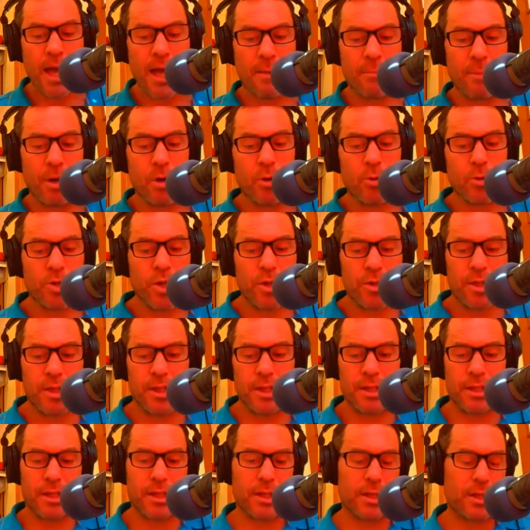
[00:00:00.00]
I
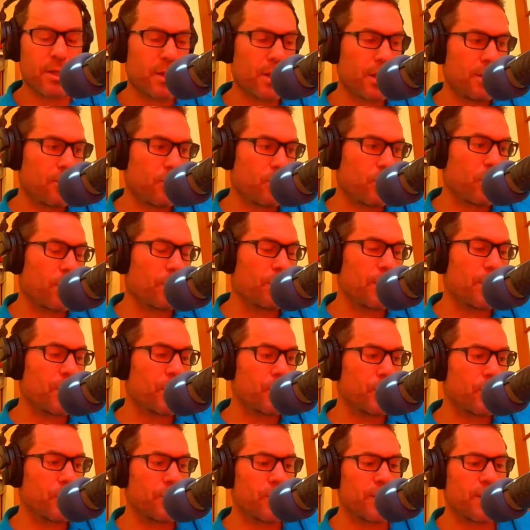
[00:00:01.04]
also think that when
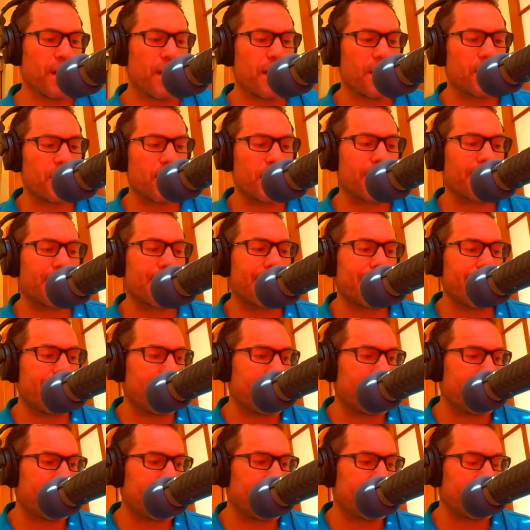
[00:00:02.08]
we do start to
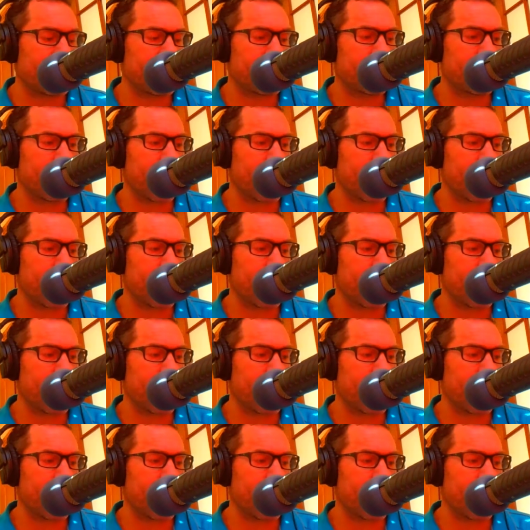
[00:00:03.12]
extend,